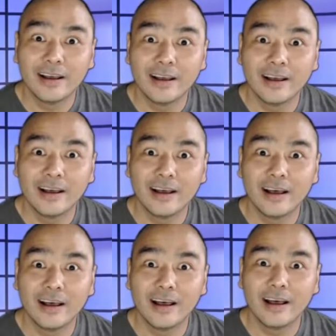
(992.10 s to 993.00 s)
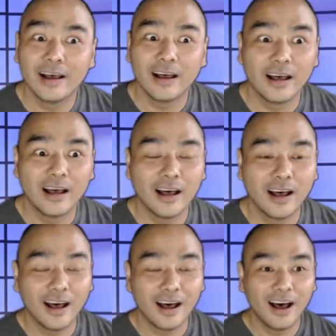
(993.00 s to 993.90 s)

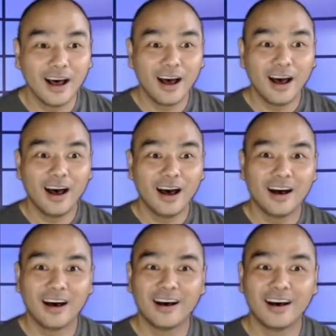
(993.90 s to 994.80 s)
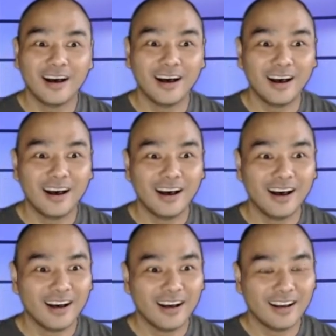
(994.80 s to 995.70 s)

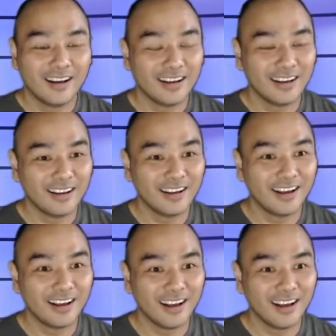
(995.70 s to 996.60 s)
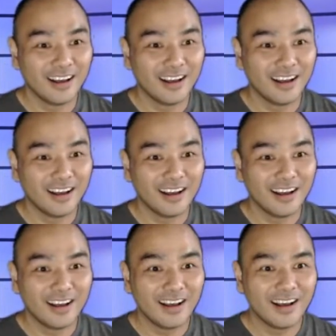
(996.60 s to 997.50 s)

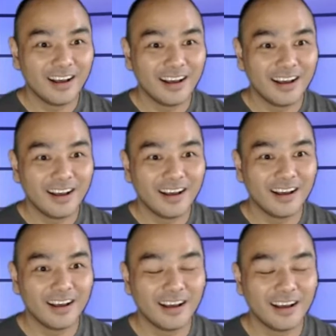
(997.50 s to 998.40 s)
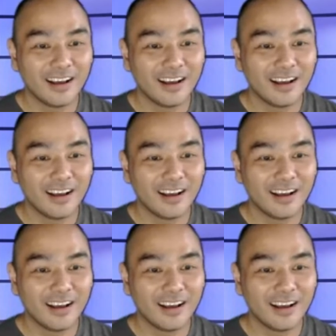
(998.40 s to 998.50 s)
This person isn't speaking.